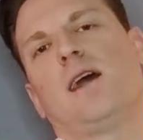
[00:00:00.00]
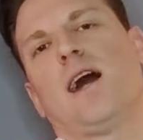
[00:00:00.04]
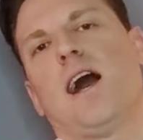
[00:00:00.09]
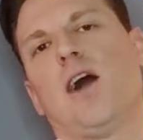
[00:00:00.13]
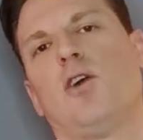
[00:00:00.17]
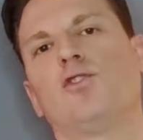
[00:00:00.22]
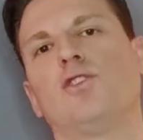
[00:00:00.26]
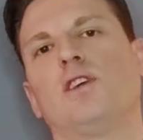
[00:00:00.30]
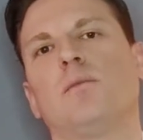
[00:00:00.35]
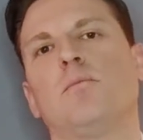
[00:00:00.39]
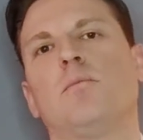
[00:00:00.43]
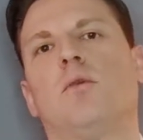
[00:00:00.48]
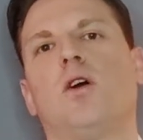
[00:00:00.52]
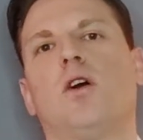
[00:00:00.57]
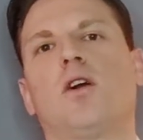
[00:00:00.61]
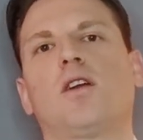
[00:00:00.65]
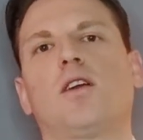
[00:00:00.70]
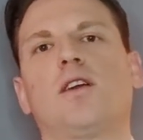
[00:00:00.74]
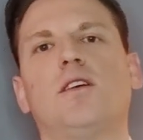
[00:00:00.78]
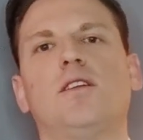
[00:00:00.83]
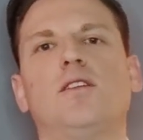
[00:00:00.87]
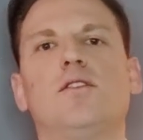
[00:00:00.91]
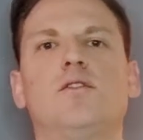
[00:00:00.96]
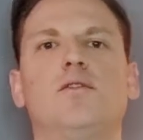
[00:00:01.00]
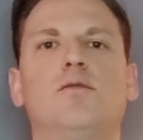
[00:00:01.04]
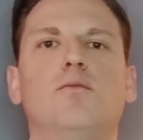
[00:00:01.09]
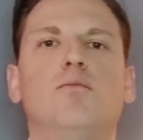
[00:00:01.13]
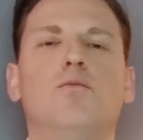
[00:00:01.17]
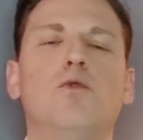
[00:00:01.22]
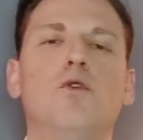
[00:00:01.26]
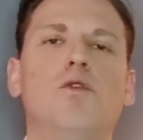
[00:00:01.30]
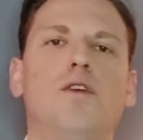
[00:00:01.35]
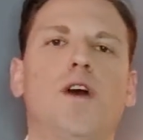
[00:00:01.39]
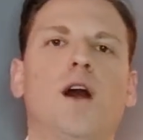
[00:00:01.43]
housing market
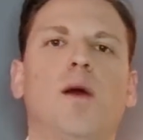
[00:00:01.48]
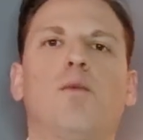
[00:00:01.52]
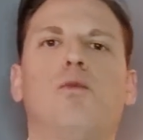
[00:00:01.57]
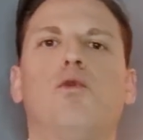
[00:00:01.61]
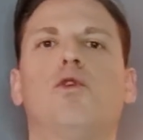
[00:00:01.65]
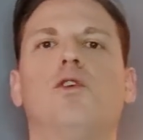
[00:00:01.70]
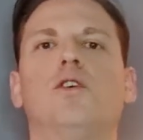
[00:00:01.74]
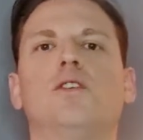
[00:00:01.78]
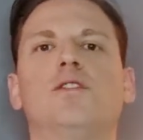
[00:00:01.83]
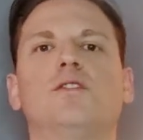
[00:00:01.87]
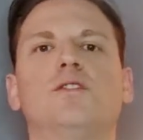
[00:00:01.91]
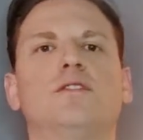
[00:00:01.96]
move upwards,